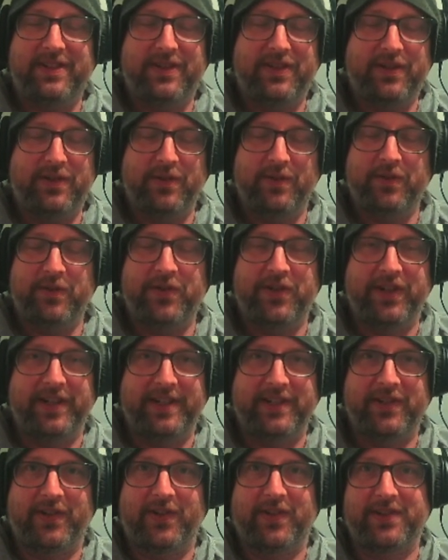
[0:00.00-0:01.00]

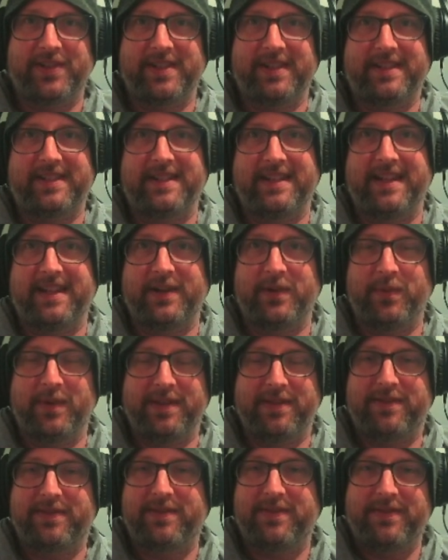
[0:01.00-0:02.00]
hugely toxic deck
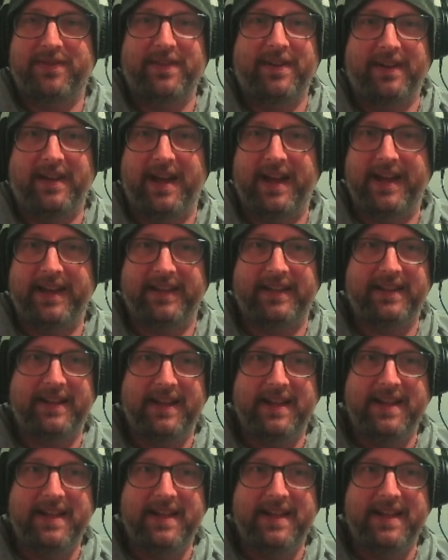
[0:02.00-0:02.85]
with like